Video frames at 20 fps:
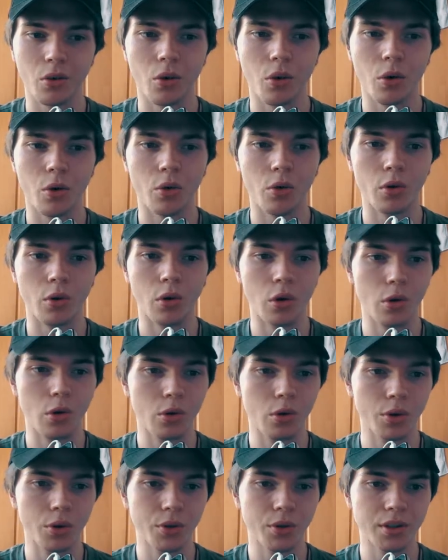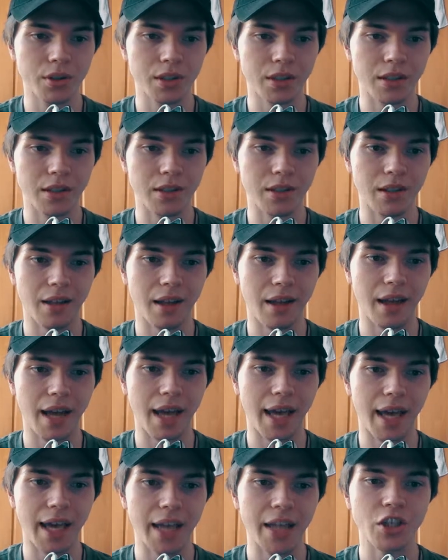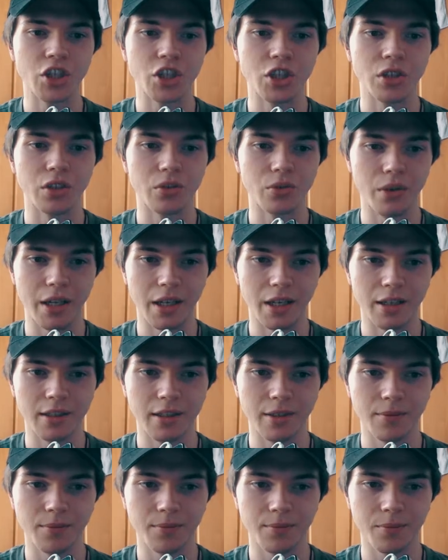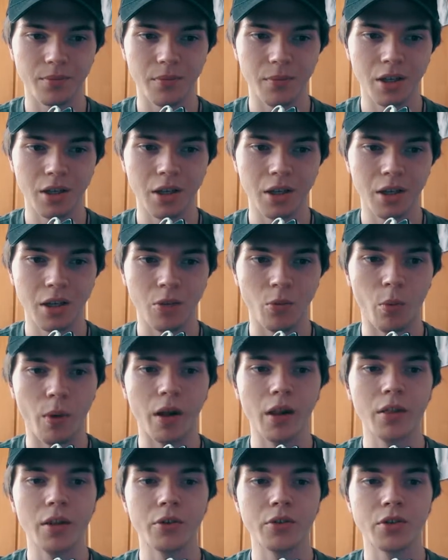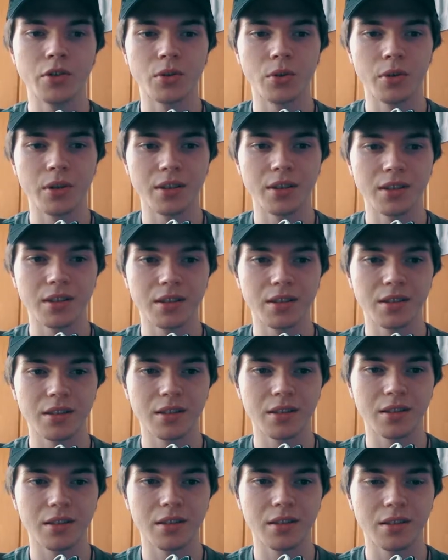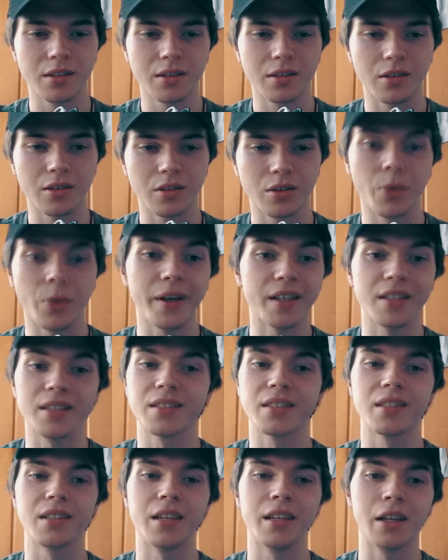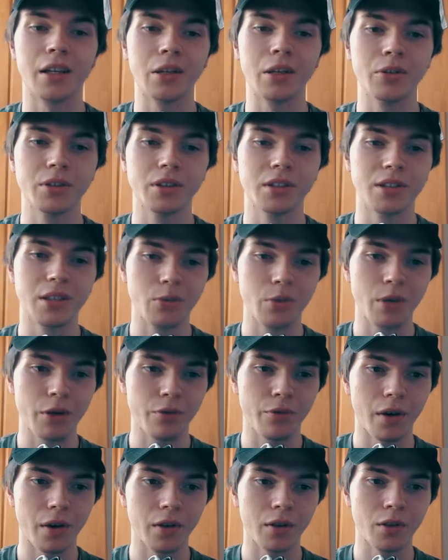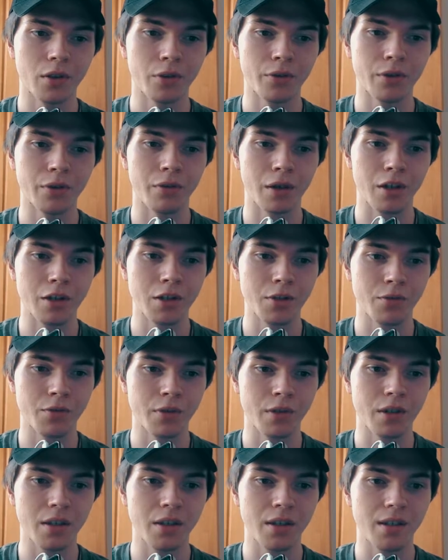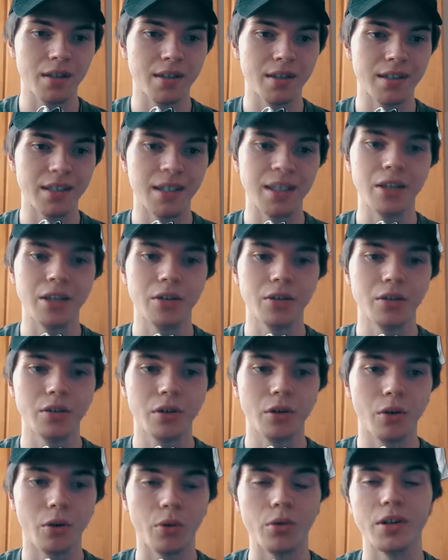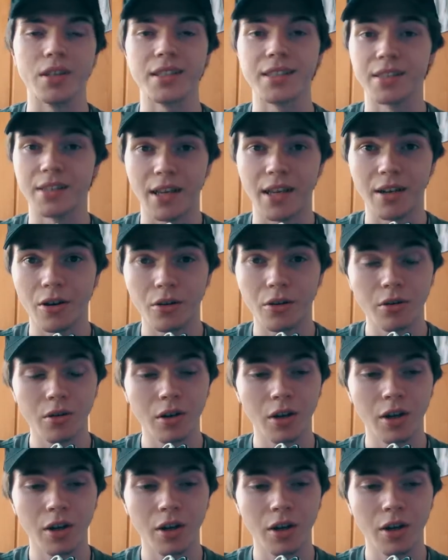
or logos in ancient Greek. Well known Stoics, Stoics include the Greek founder of the philosophy Zeno, or Zeno,